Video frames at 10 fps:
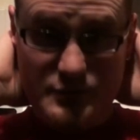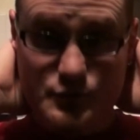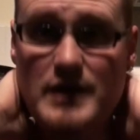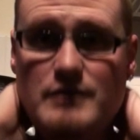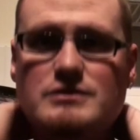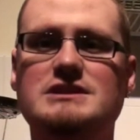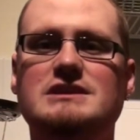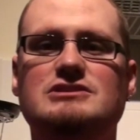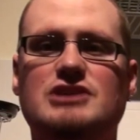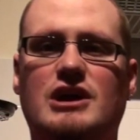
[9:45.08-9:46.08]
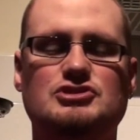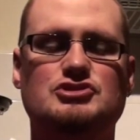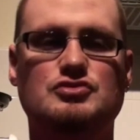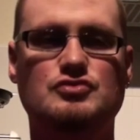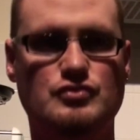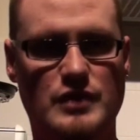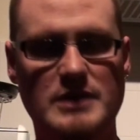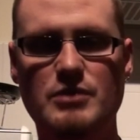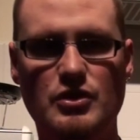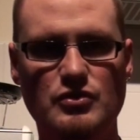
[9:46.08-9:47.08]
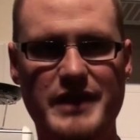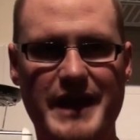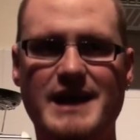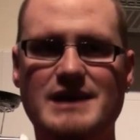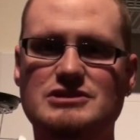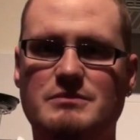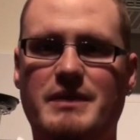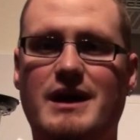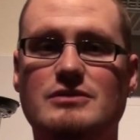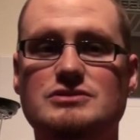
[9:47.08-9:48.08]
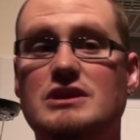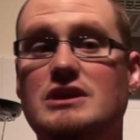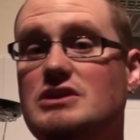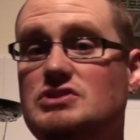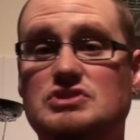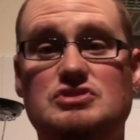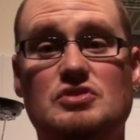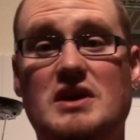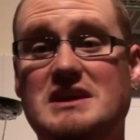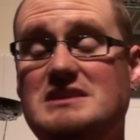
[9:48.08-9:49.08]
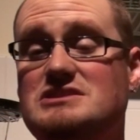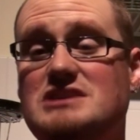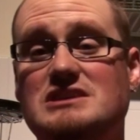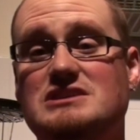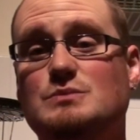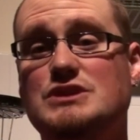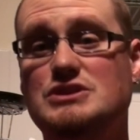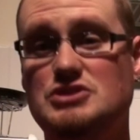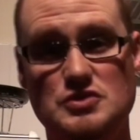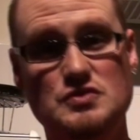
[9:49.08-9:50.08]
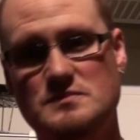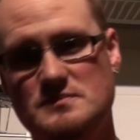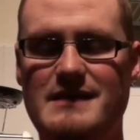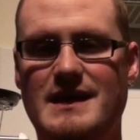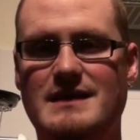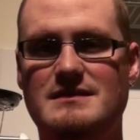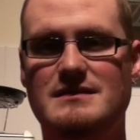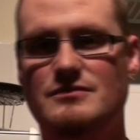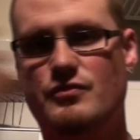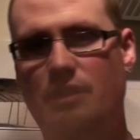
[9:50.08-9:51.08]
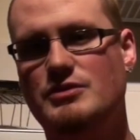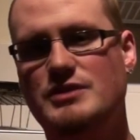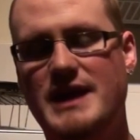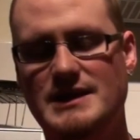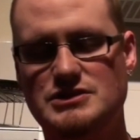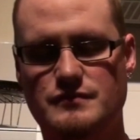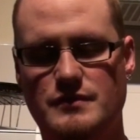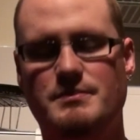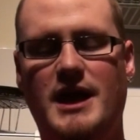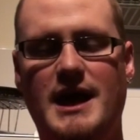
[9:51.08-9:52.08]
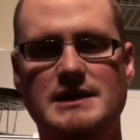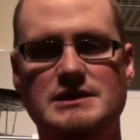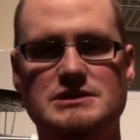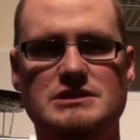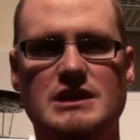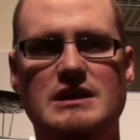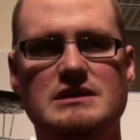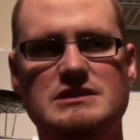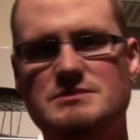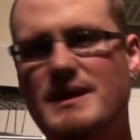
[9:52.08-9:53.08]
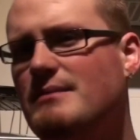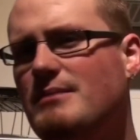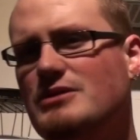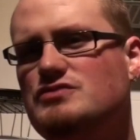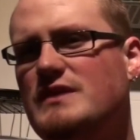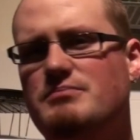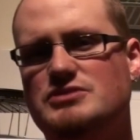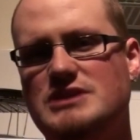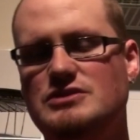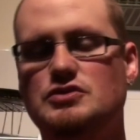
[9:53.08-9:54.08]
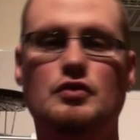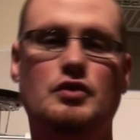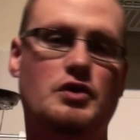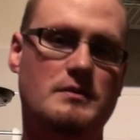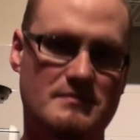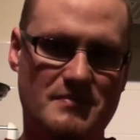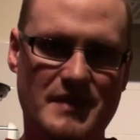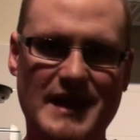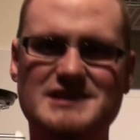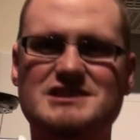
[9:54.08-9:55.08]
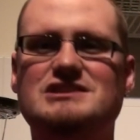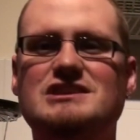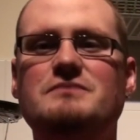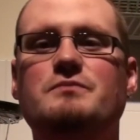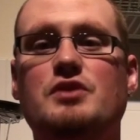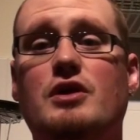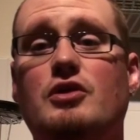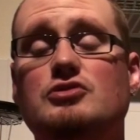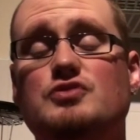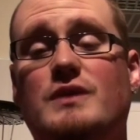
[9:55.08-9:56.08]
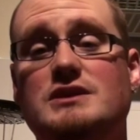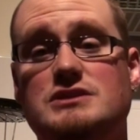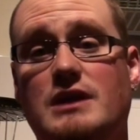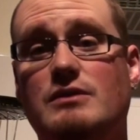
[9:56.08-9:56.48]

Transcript: Rarity talks to Rainbow Dash about, do I need to change something too? And then Rainbow Dash replies, just make it about 20% cooler. That is the scene we are going to watch now.